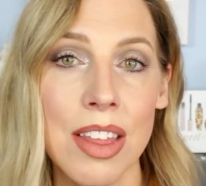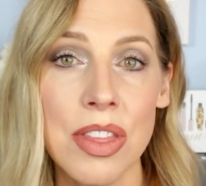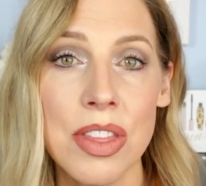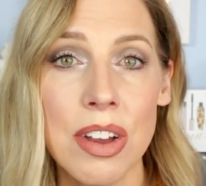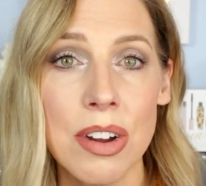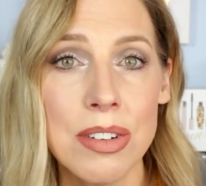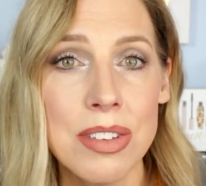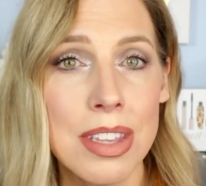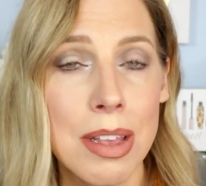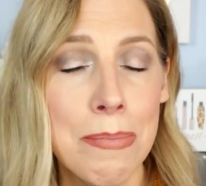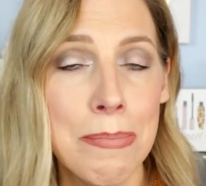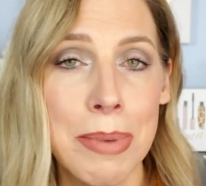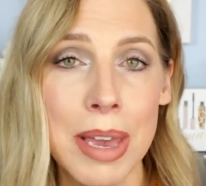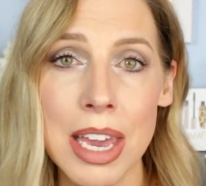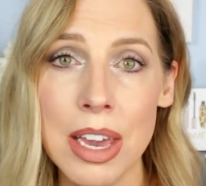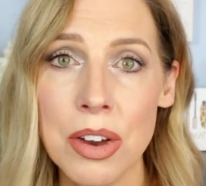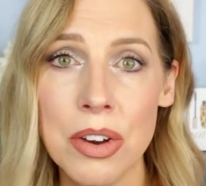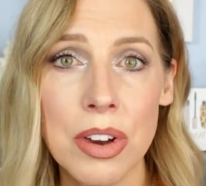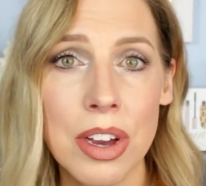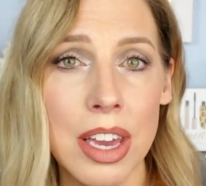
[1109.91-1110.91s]
There's a
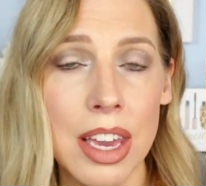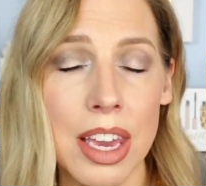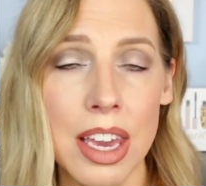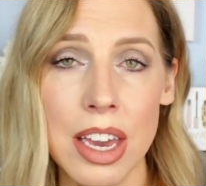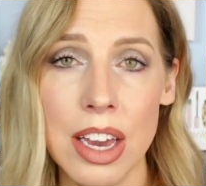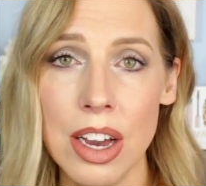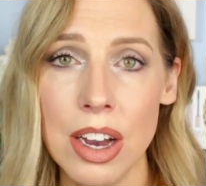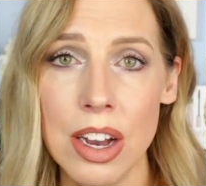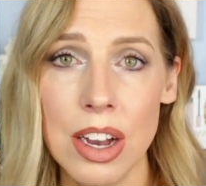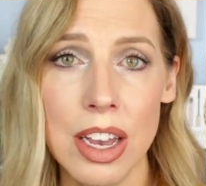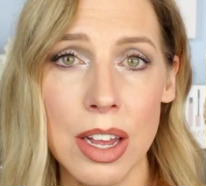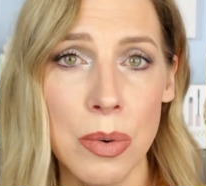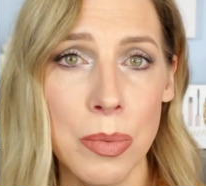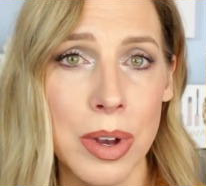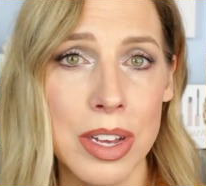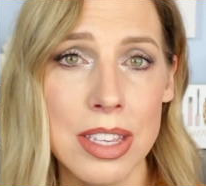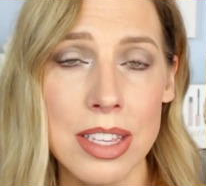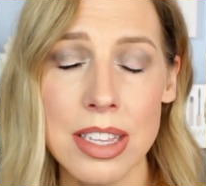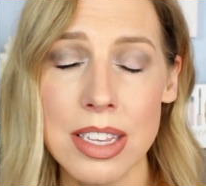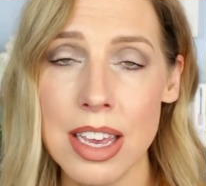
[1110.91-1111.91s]
bakery here in
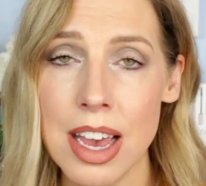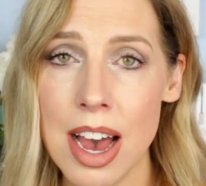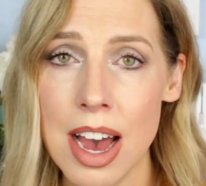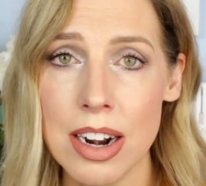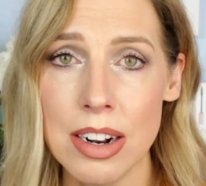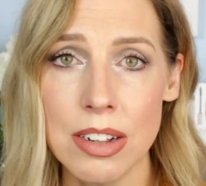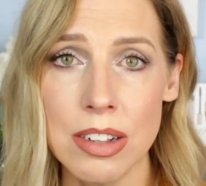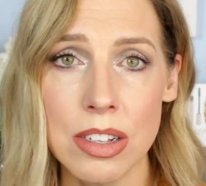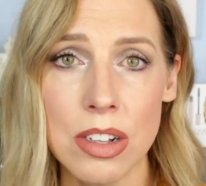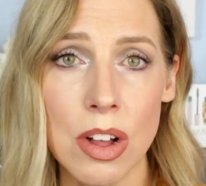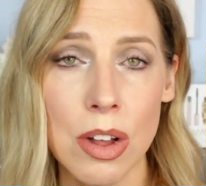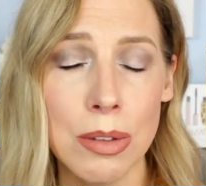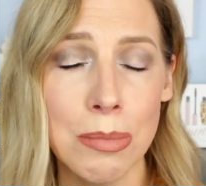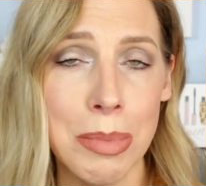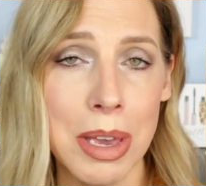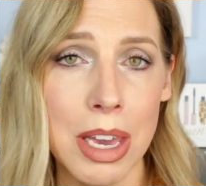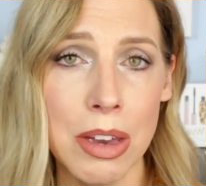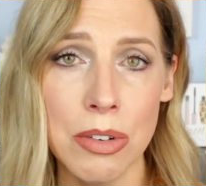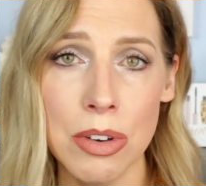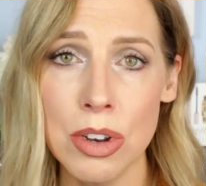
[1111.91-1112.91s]
West Seattle
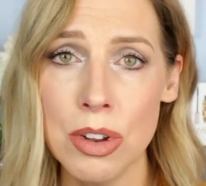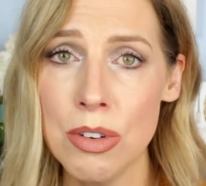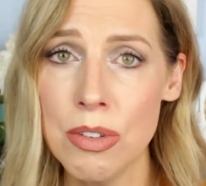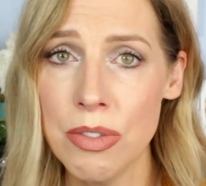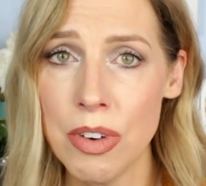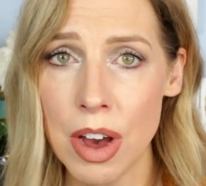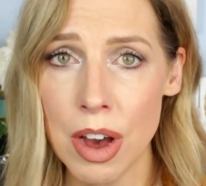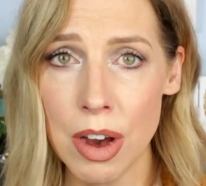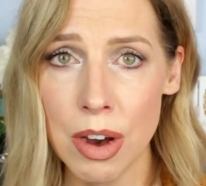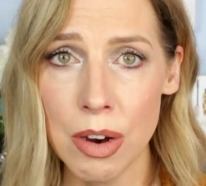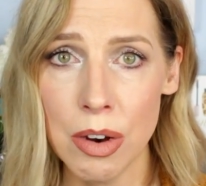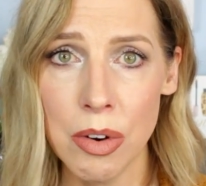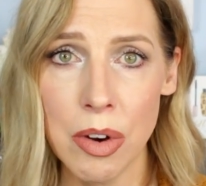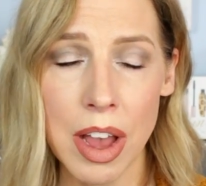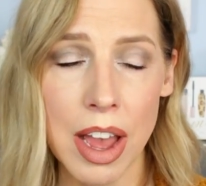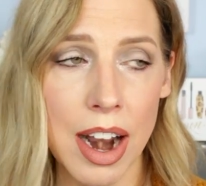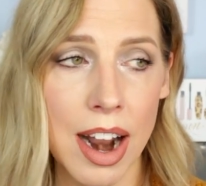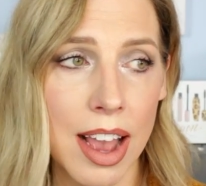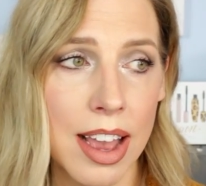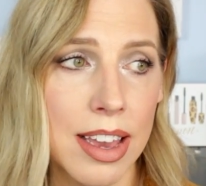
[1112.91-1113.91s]
called Bakery
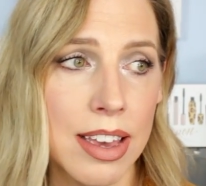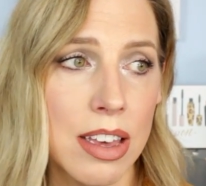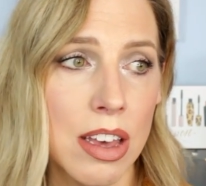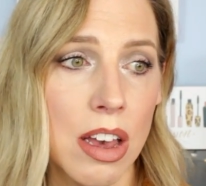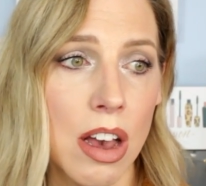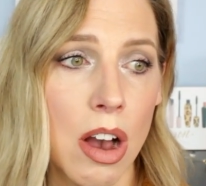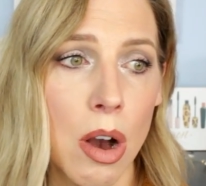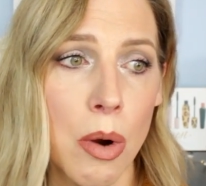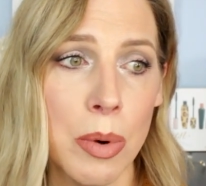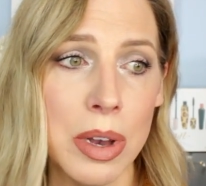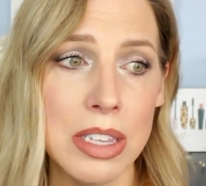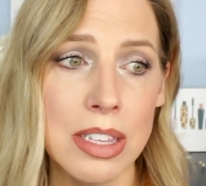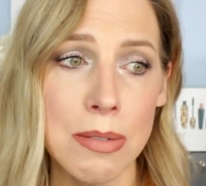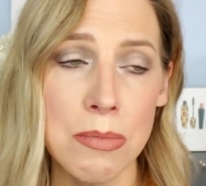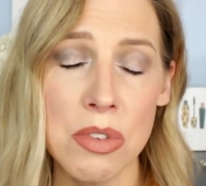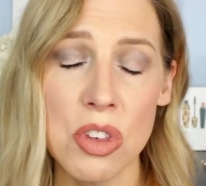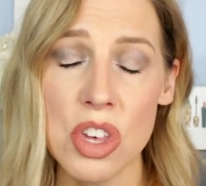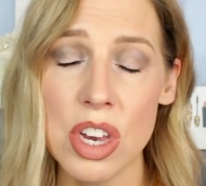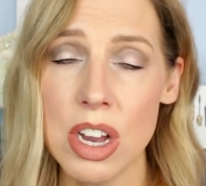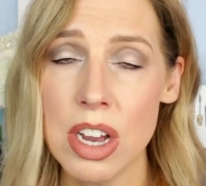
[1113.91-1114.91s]
Nouveau, and I always
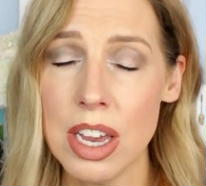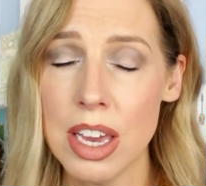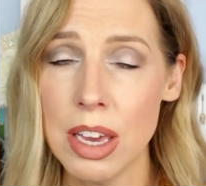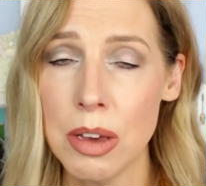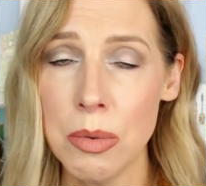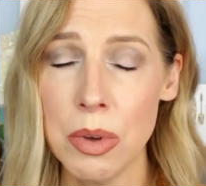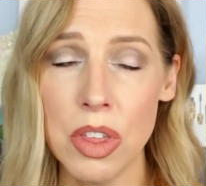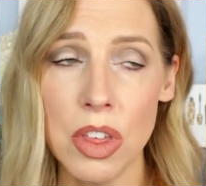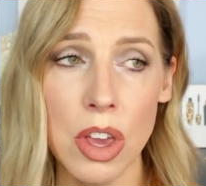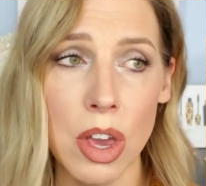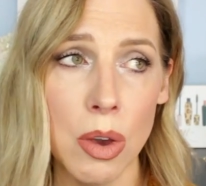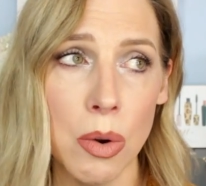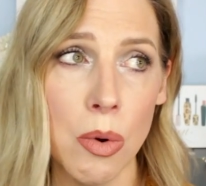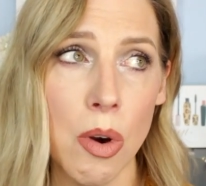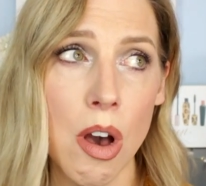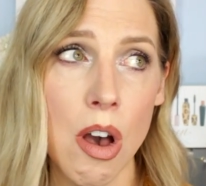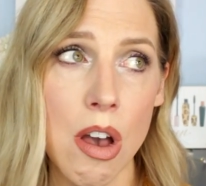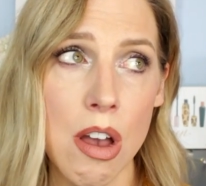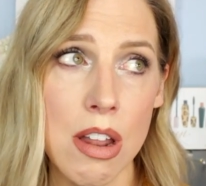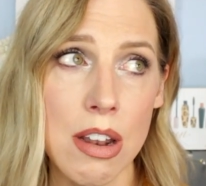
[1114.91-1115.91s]
am sharing it with
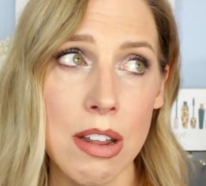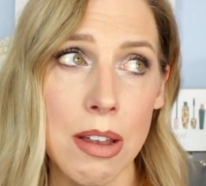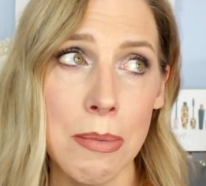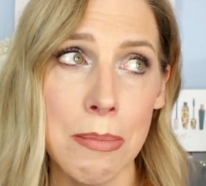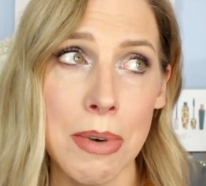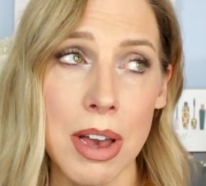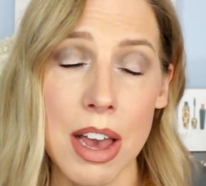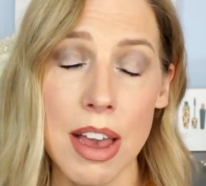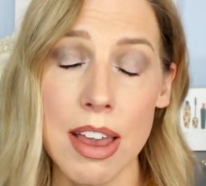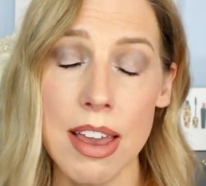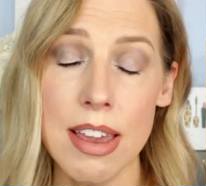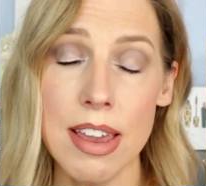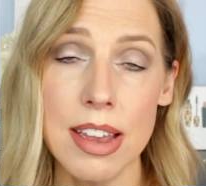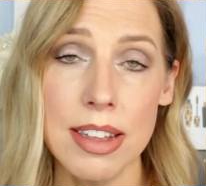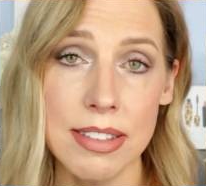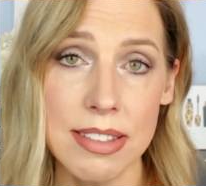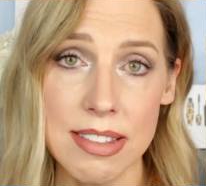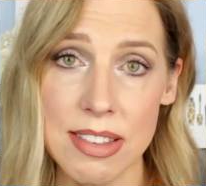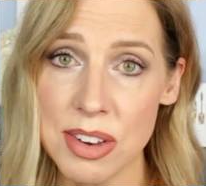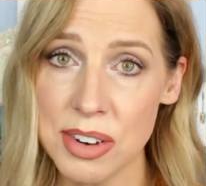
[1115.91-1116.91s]
you on my
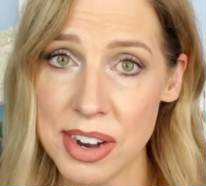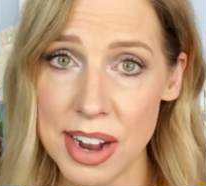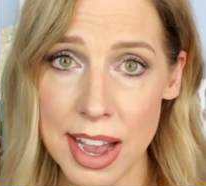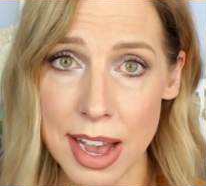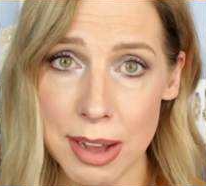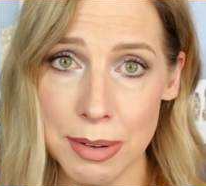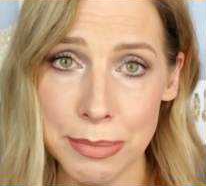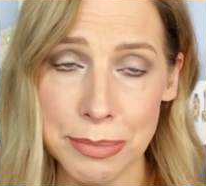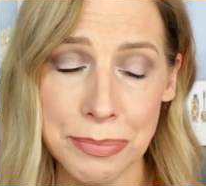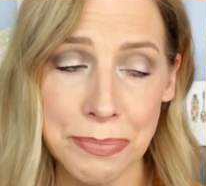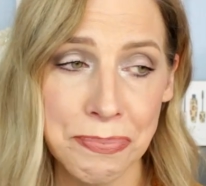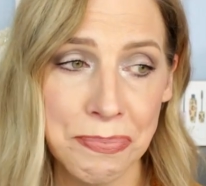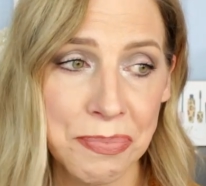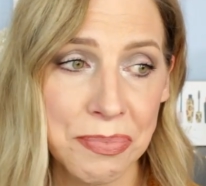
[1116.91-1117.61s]
Instagram.